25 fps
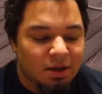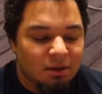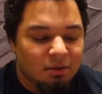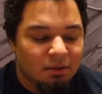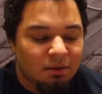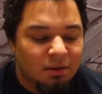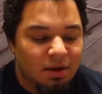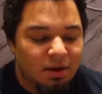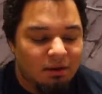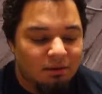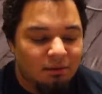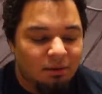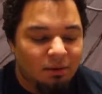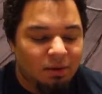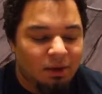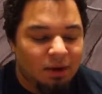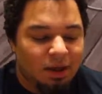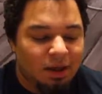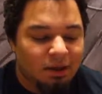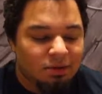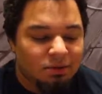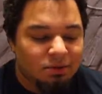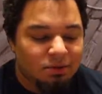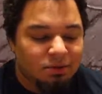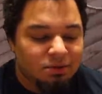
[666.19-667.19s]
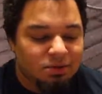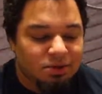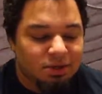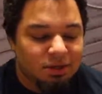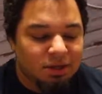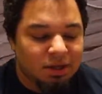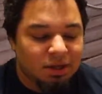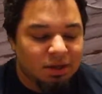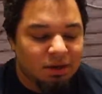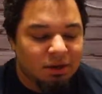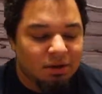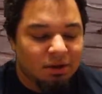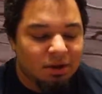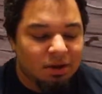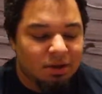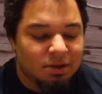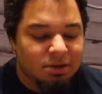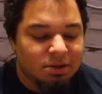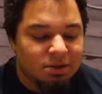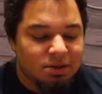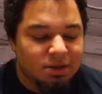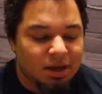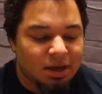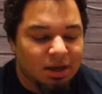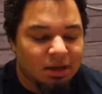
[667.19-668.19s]
we'll have one entrance to get on
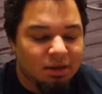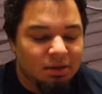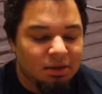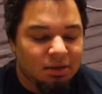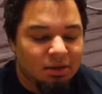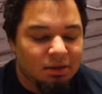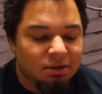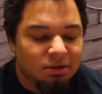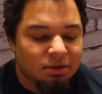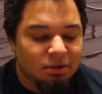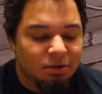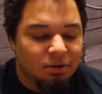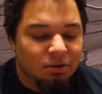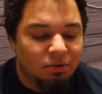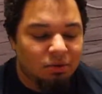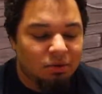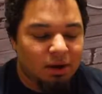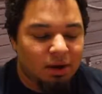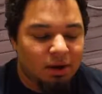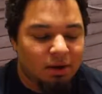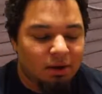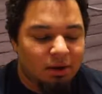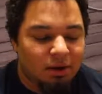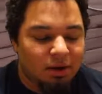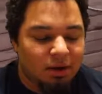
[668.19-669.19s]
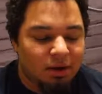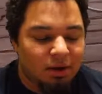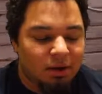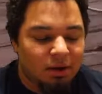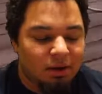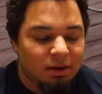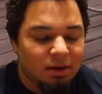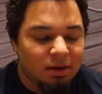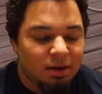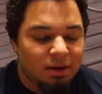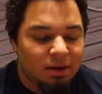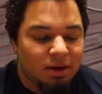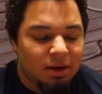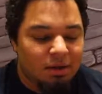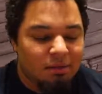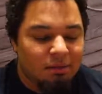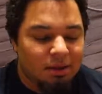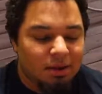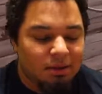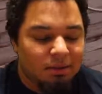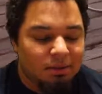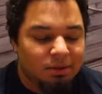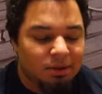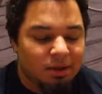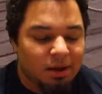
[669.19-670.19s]
inside this whole area and be
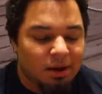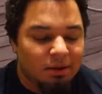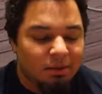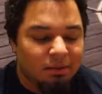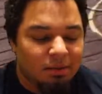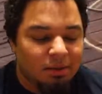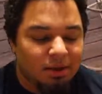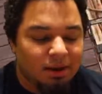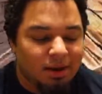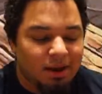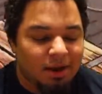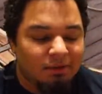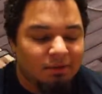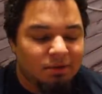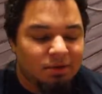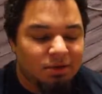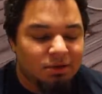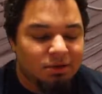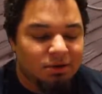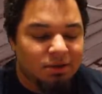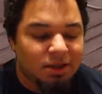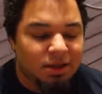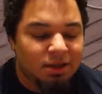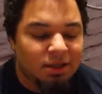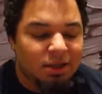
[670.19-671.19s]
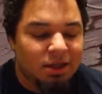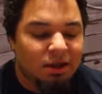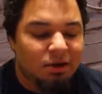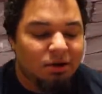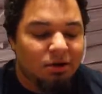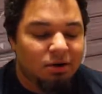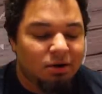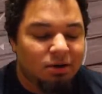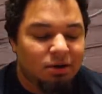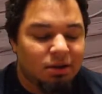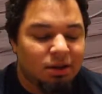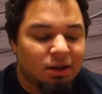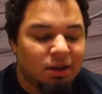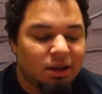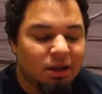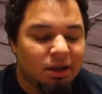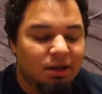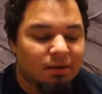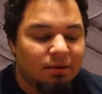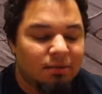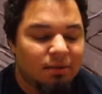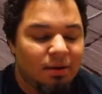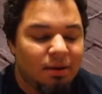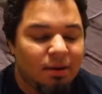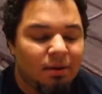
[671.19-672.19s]
able to upgrade every single thing that I currently need.